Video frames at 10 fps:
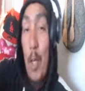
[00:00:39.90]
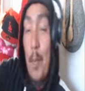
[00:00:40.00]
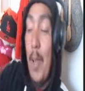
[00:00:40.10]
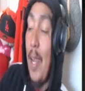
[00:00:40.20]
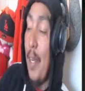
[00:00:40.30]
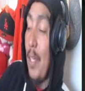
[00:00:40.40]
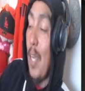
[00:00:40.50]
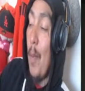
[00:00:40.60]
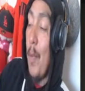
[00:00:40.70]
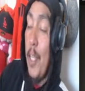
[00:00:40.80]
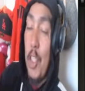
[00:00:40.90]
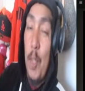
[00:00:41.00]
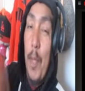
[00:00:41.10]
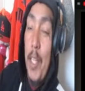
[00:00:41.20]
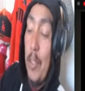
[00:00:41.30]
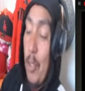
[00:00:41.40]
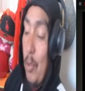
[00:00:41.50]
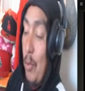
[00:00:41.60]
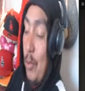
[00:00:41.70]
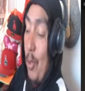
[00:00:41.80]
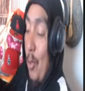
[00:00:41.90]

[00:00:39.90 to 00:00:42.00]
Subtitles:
I'll be right back. I'm gonna hit y'all on my intro.